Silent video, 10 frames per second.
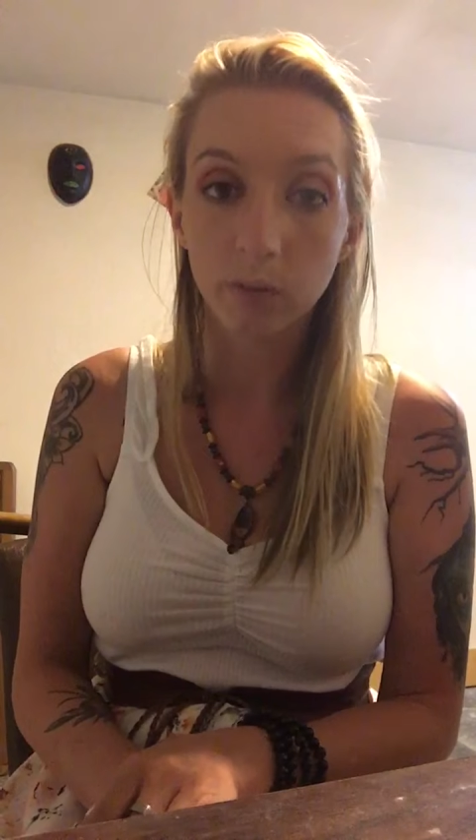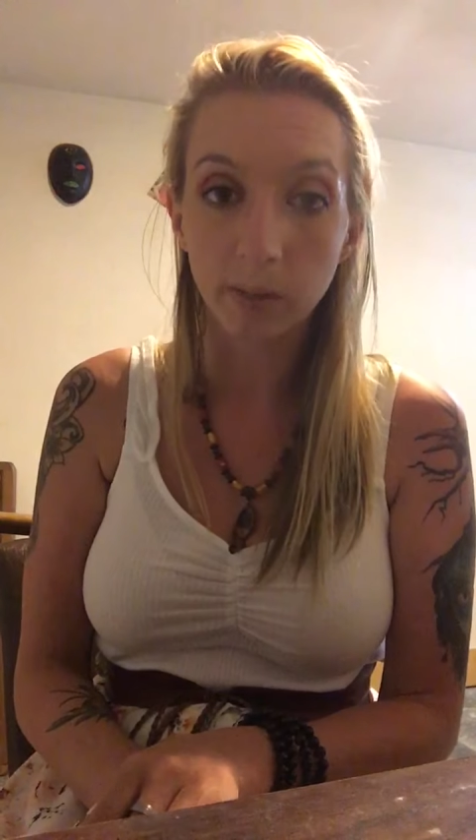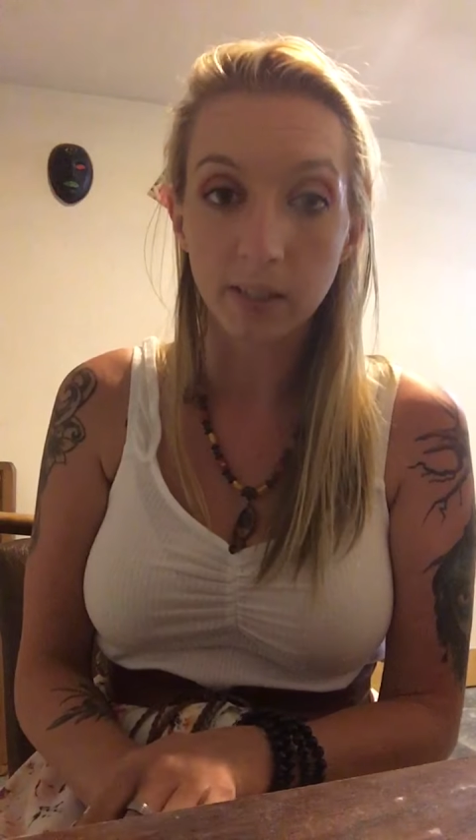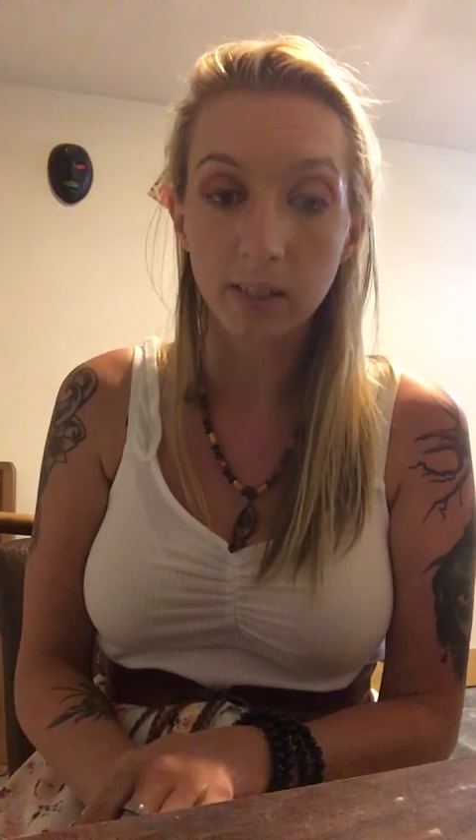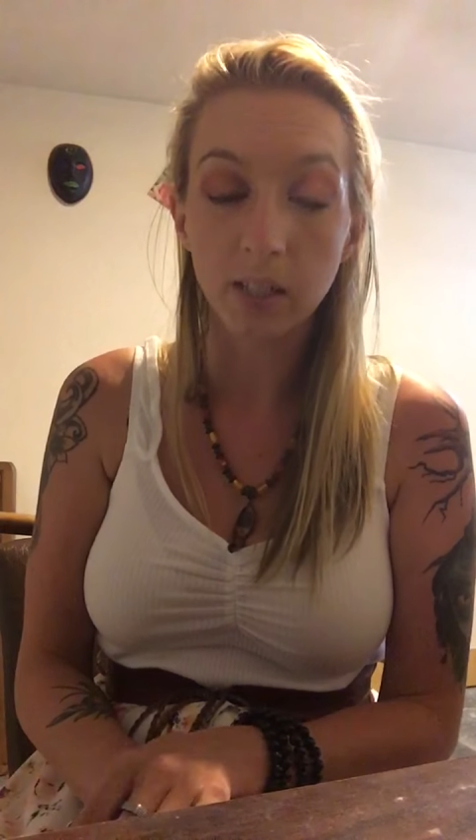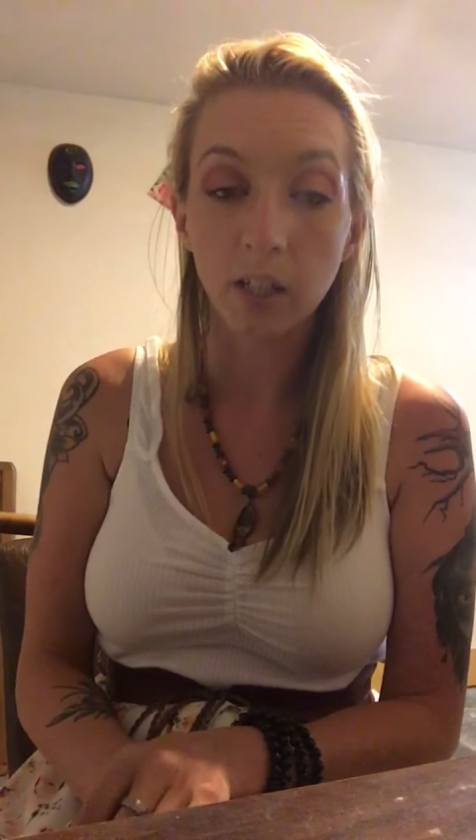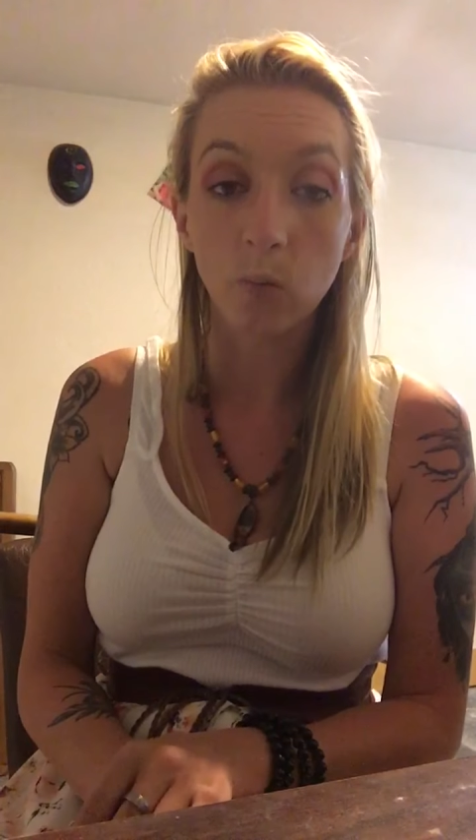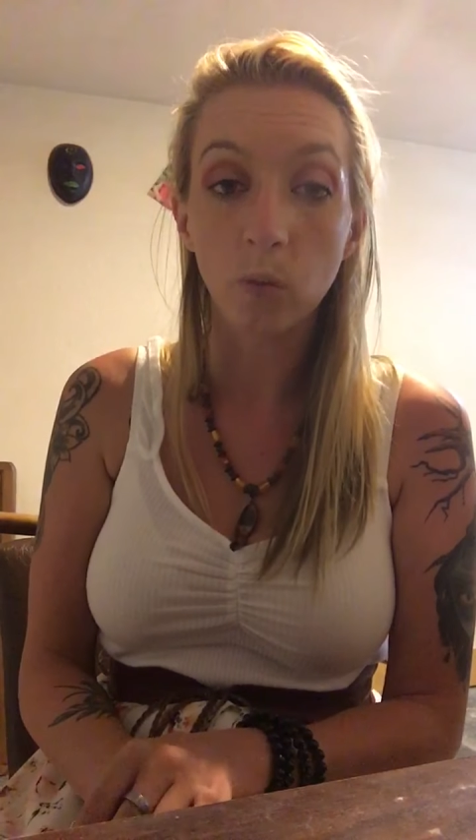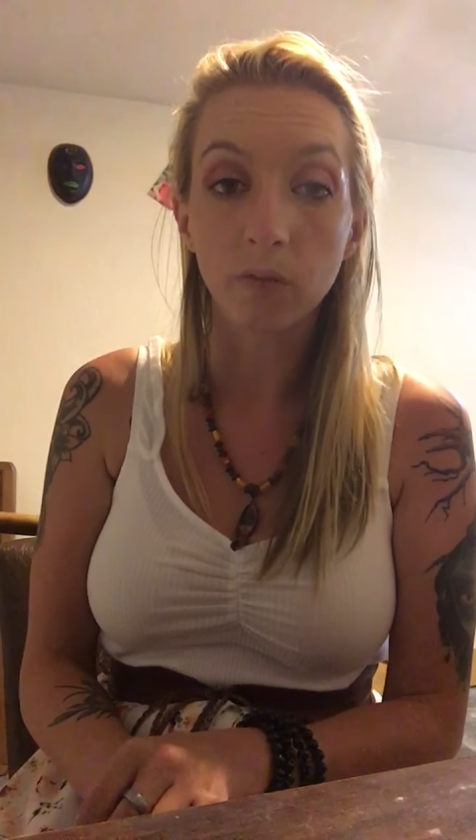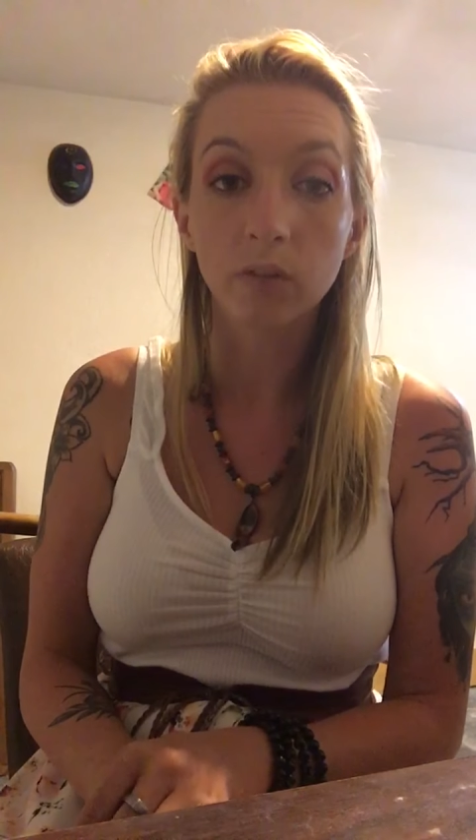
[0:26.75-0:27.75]
rinsing,
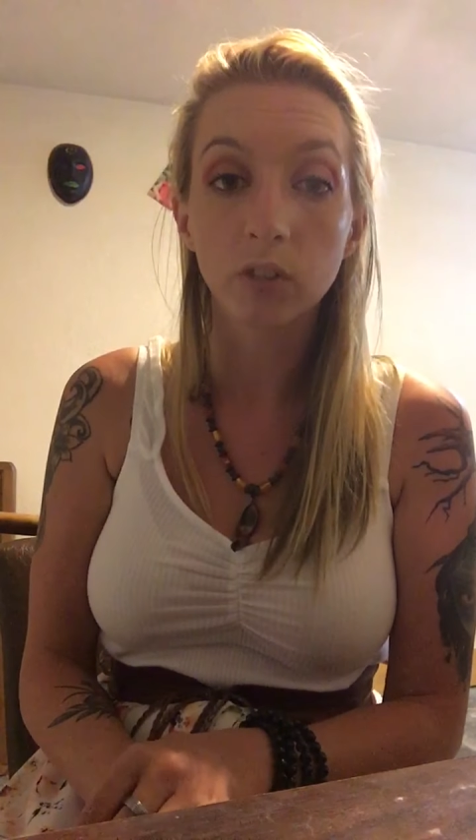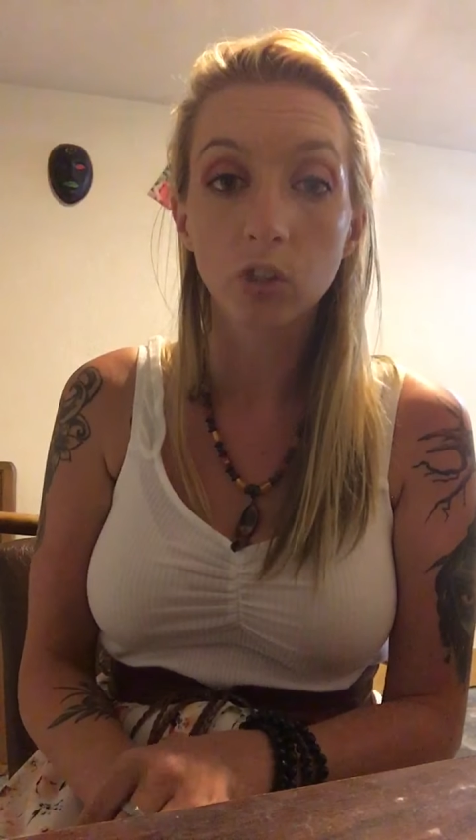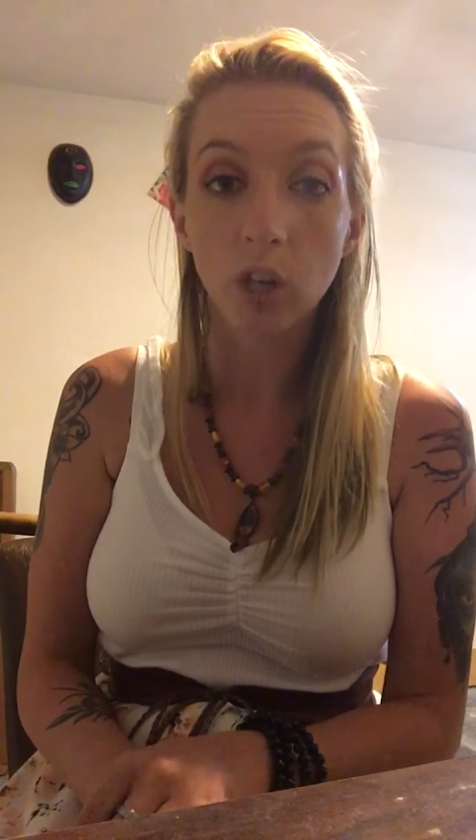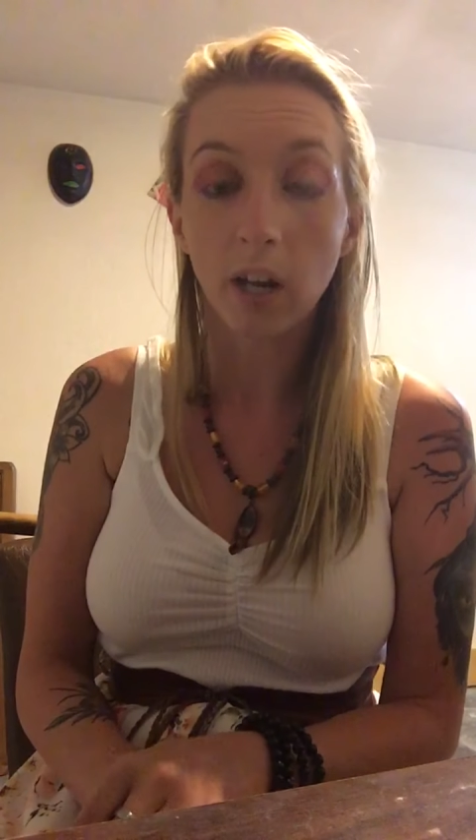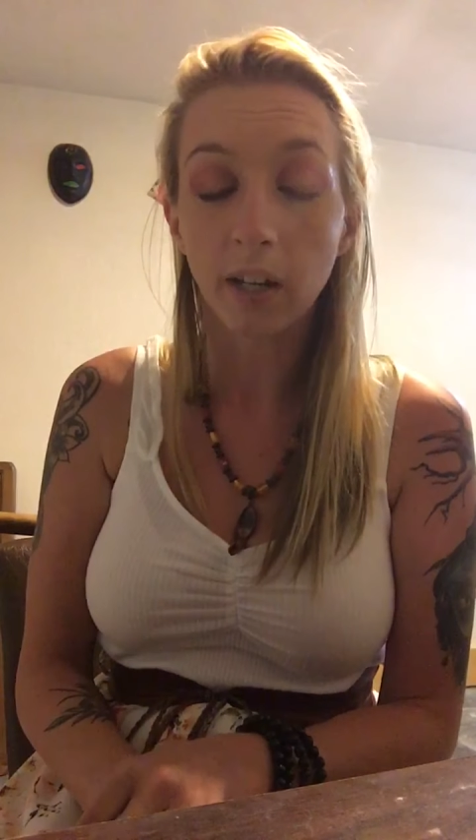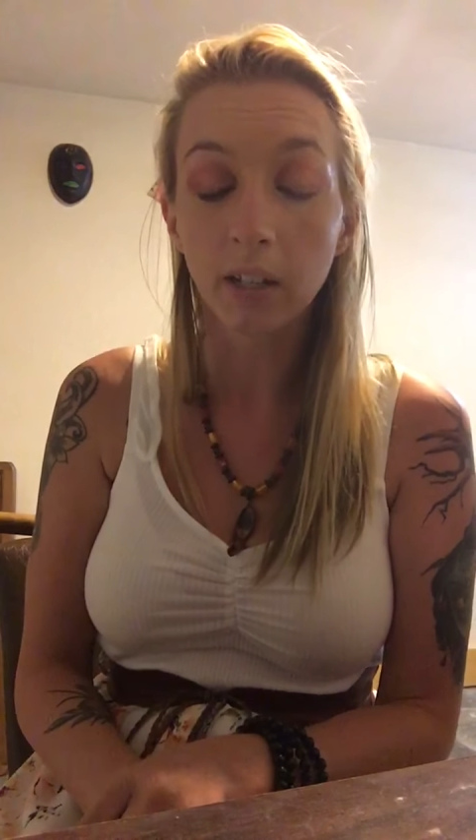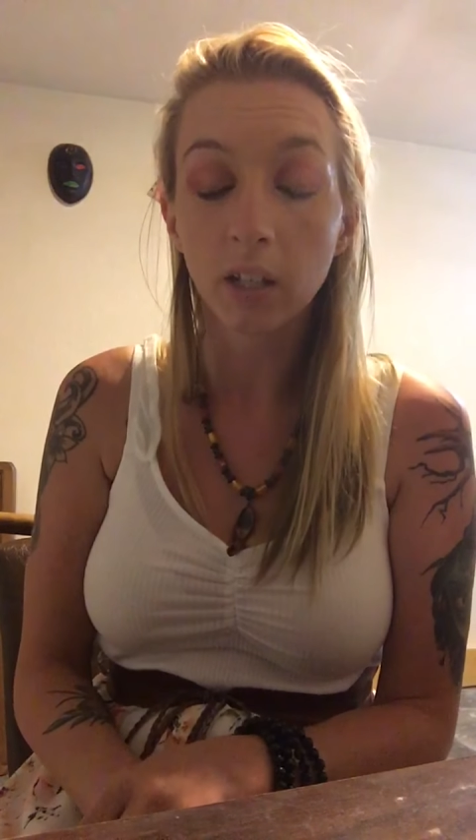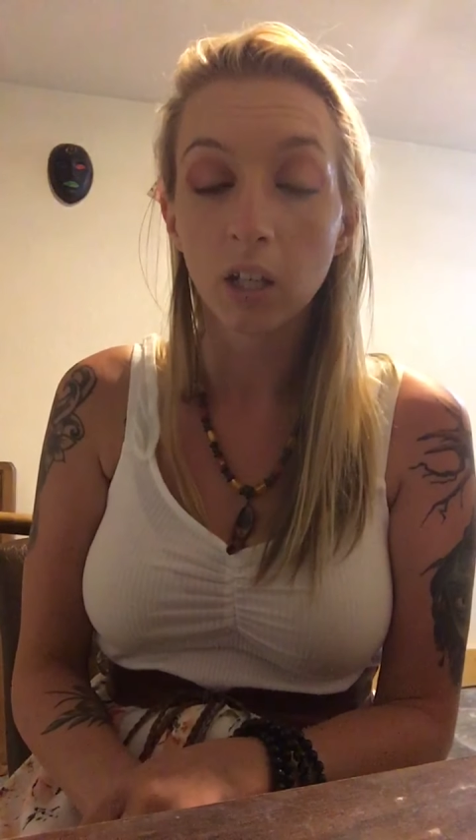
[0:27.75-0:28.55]
and one for drying.